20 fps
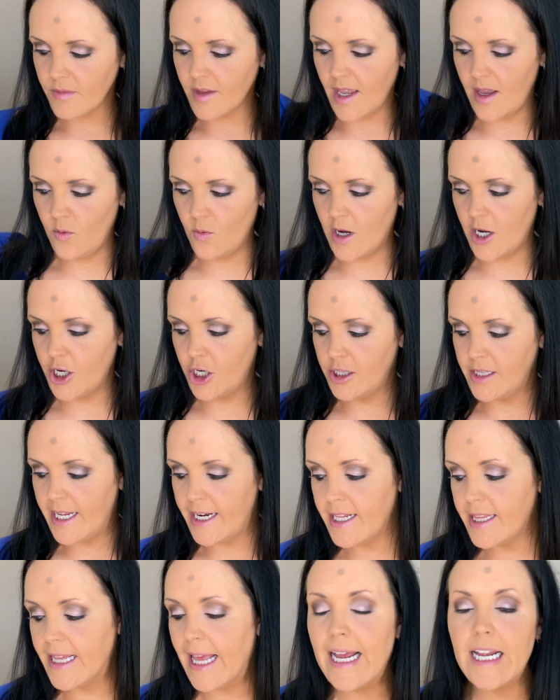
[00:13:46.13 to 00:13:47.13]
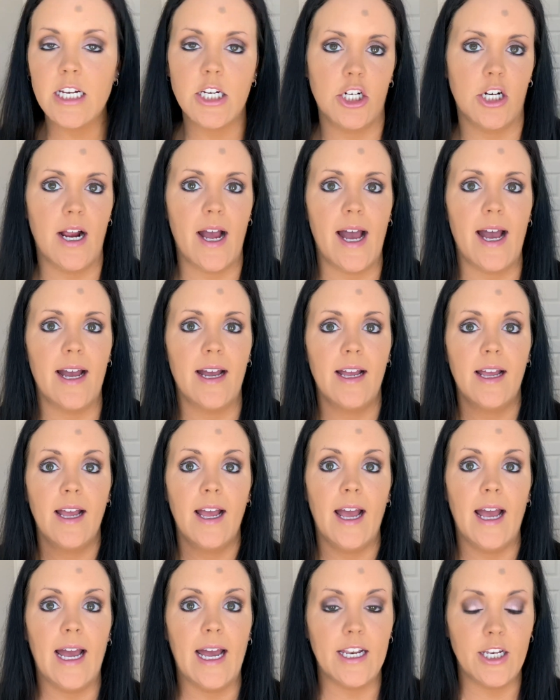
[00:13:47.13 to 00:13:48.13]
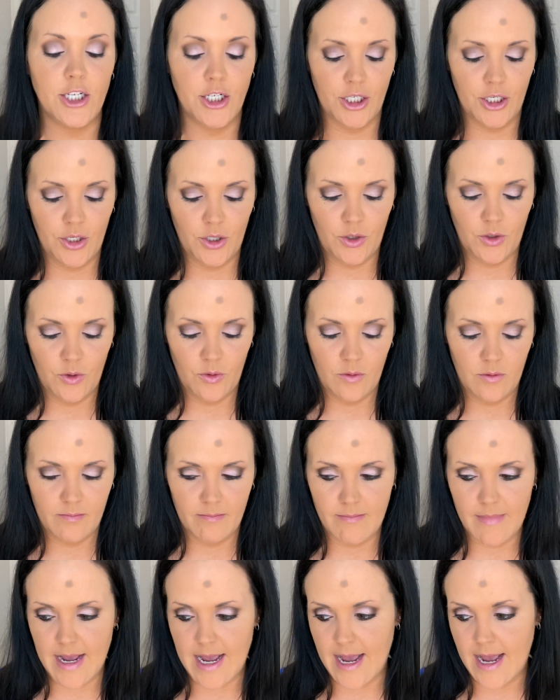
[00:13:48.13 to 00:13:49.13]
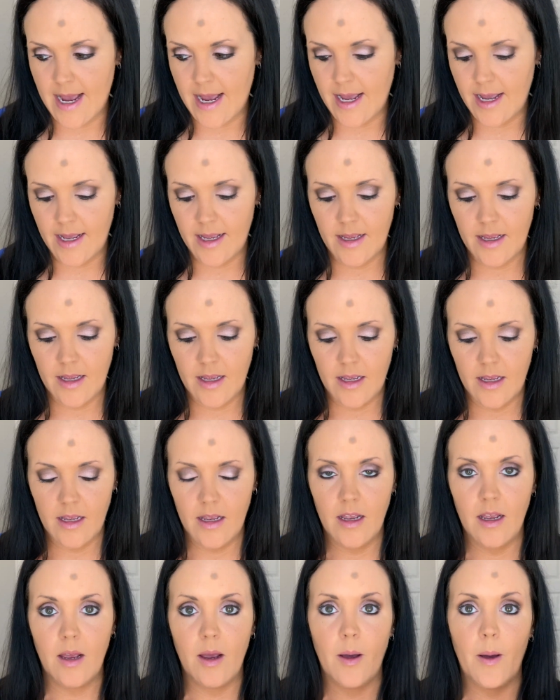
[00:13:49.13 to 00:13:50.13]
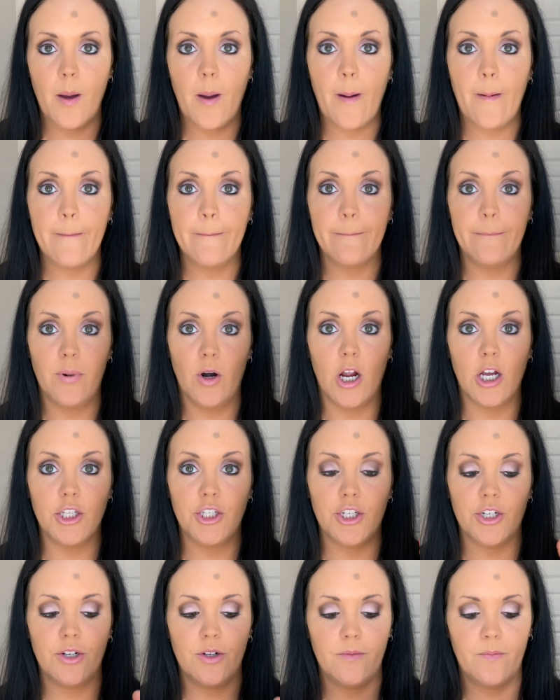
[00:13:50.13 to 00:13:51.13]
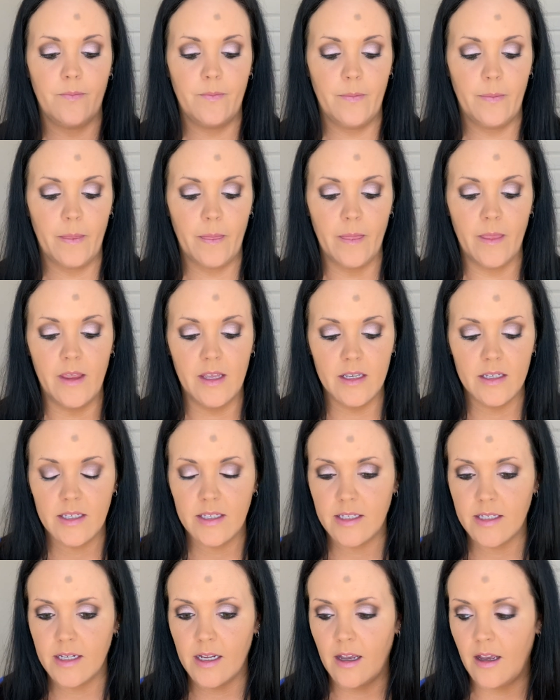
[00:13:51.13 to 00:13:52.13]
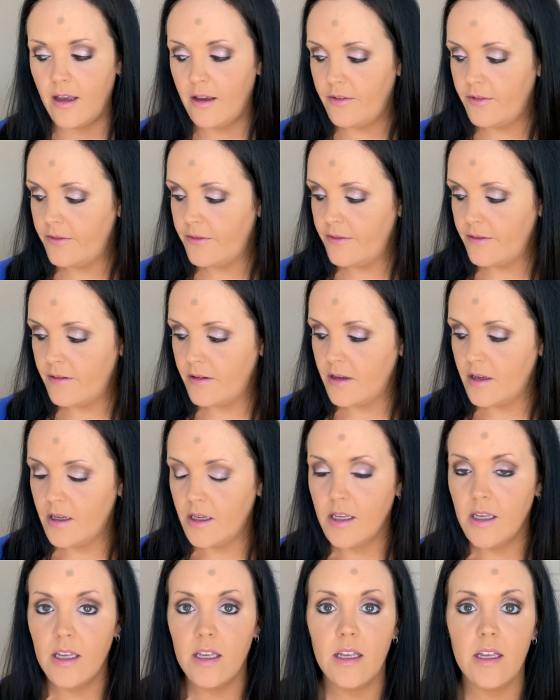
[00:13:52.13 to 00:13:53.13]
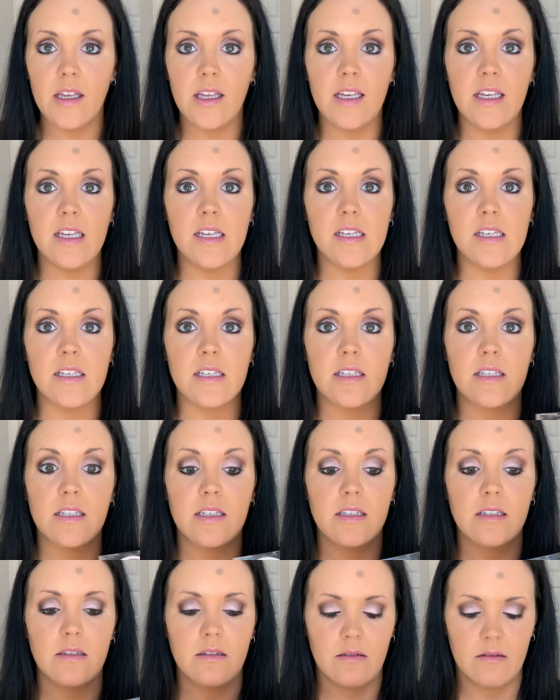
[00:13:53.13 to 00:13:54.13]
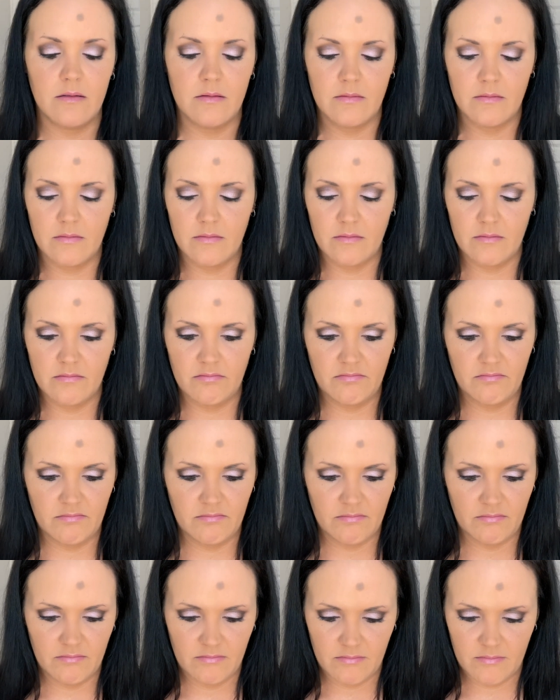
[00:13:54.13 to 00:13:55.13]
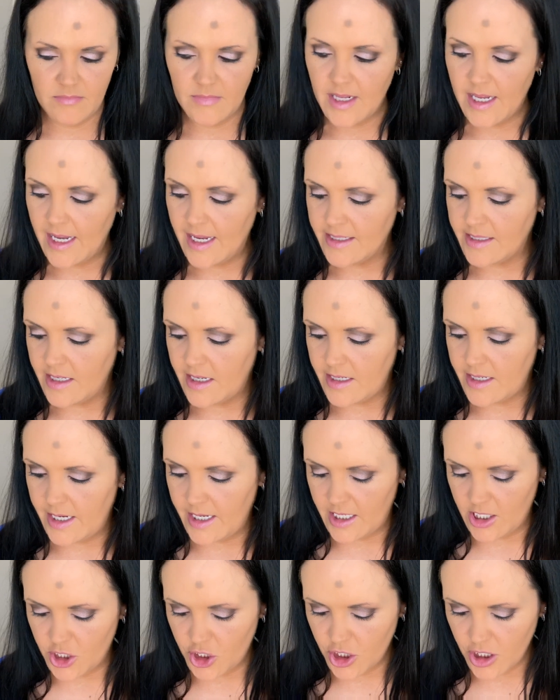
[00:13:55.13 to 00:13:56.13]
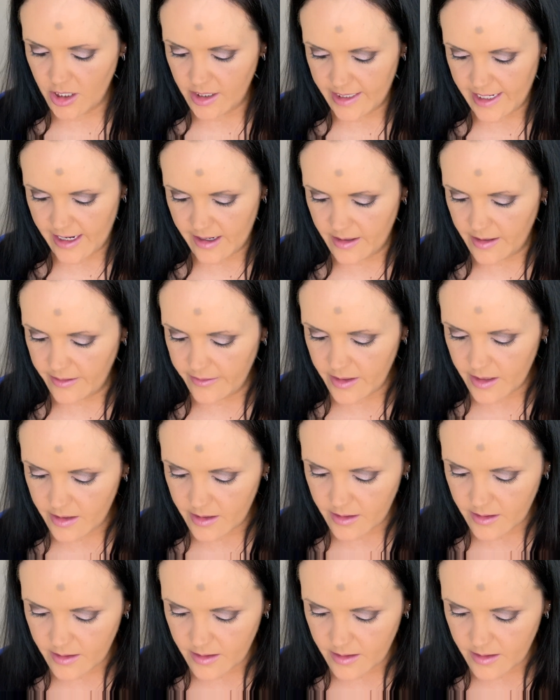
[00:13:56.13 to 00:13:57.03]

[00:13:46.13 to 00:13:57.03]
And while you're letting that dry, I do my bronzer. This stuff is, as I take a chunk out of it,